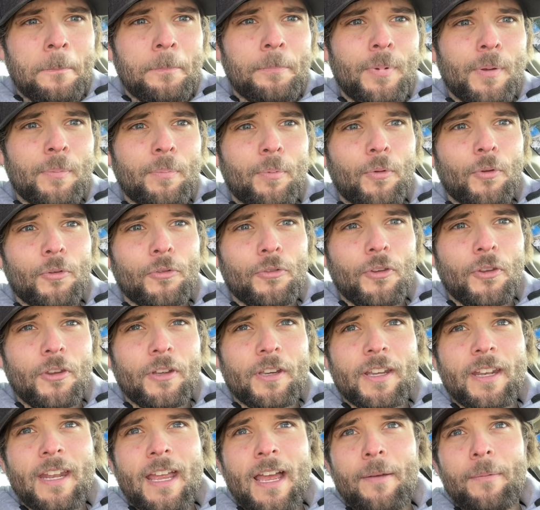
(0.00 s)
People's
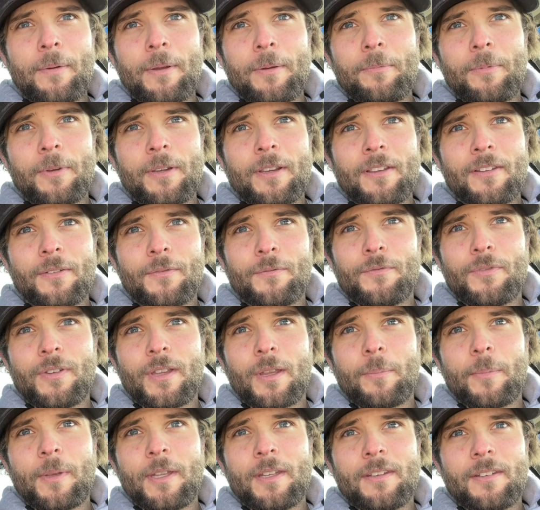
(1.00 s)
looking at me because I'm
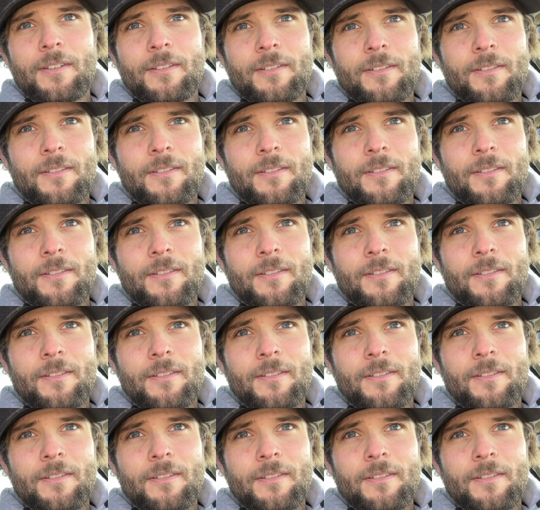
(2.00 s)
filming.